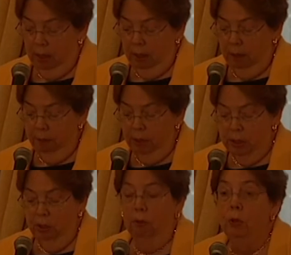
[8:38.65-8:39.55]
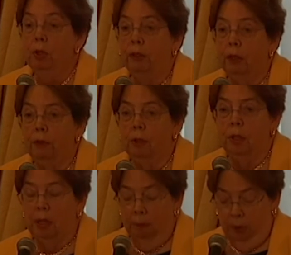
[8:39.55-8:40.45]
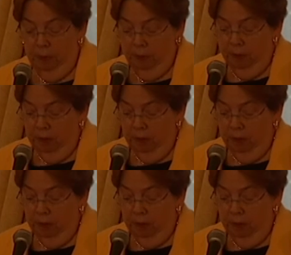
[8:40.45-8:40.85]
Uh, President Roosevelt, for example,